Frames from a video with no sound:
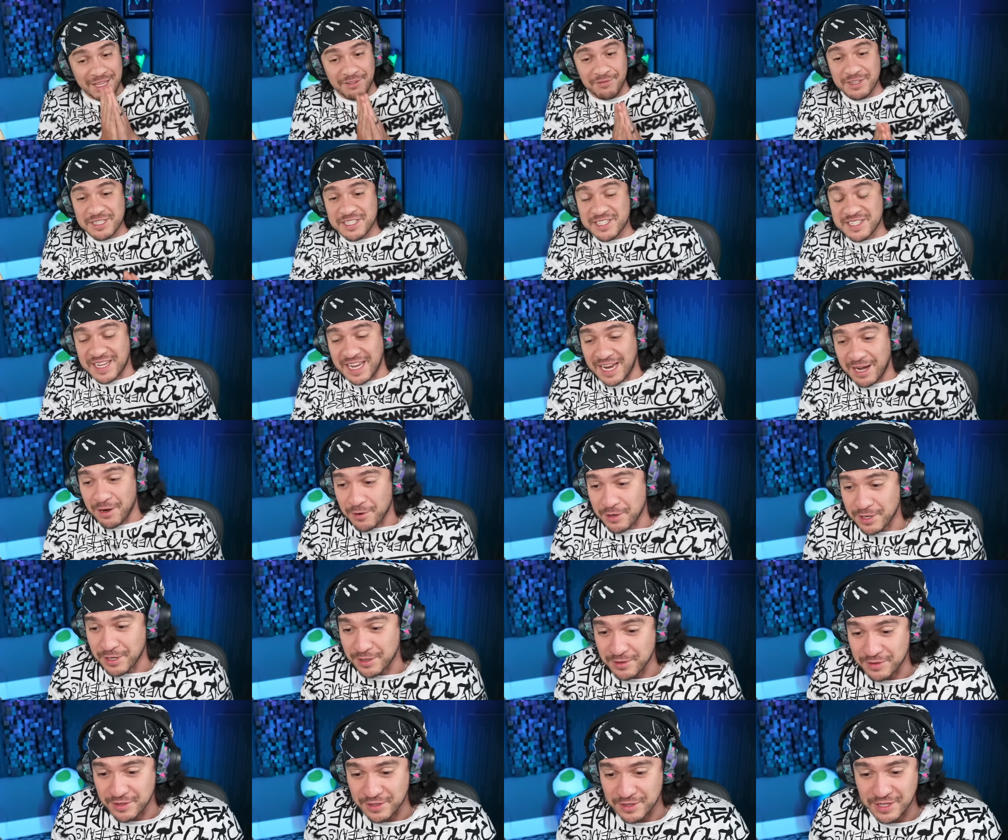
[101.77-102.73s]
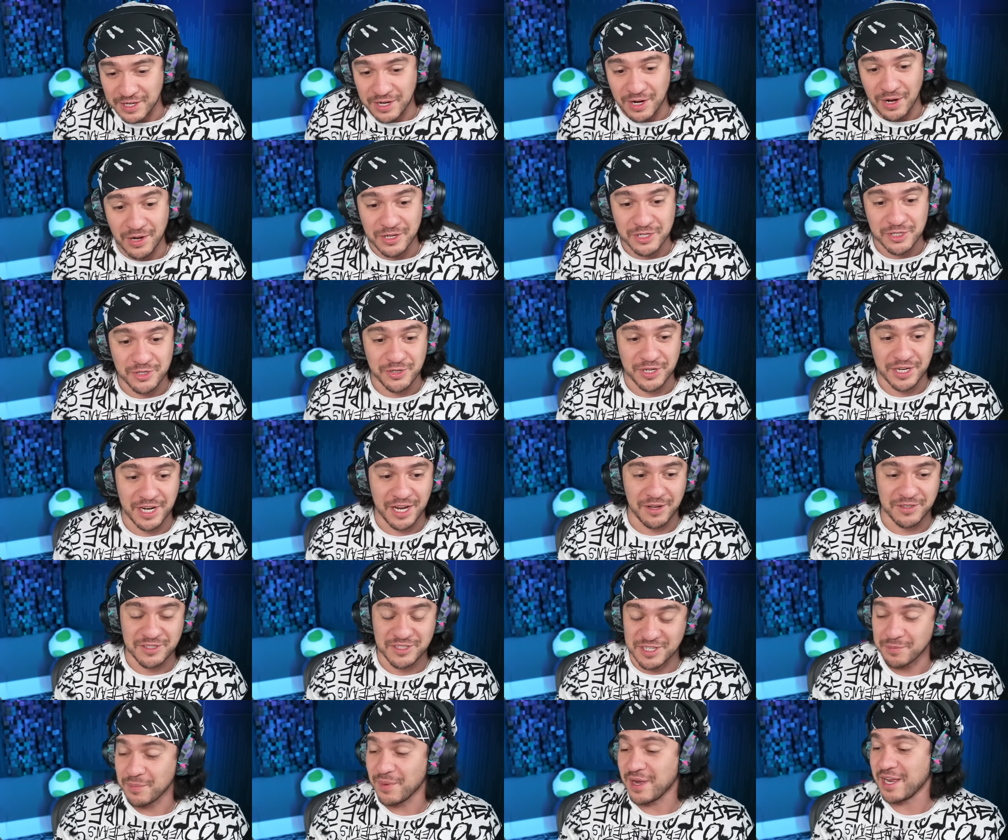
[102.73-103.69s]
even scarier than the Conjuring
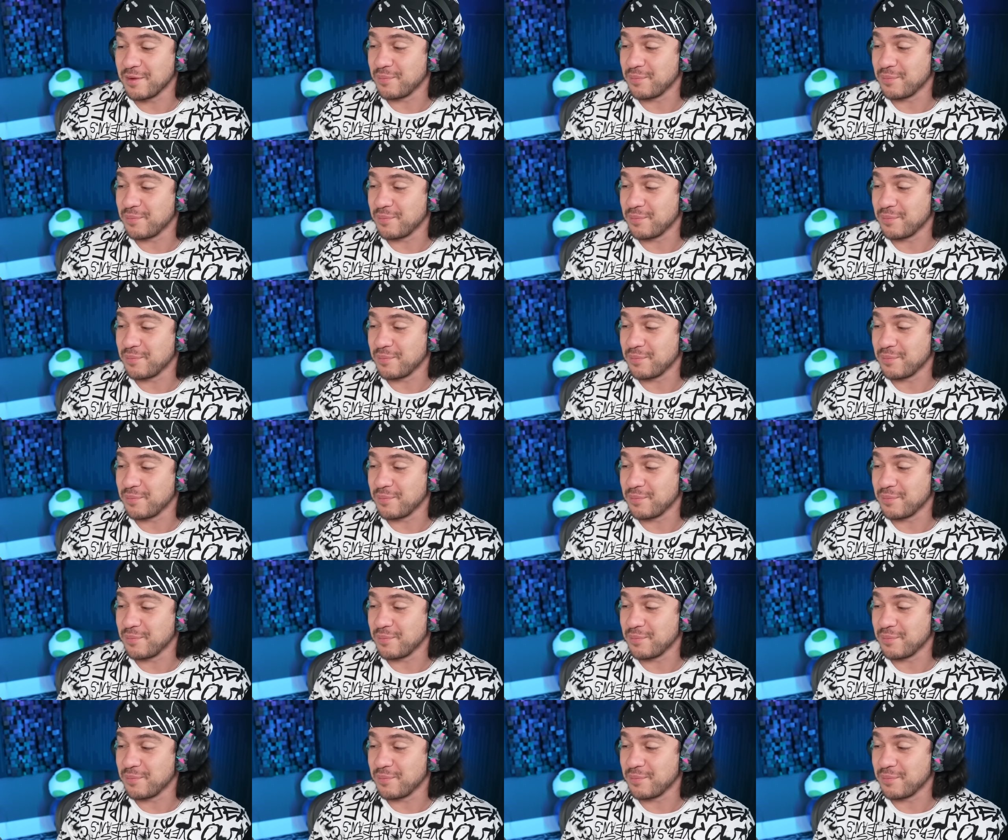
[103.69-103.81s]
house, in my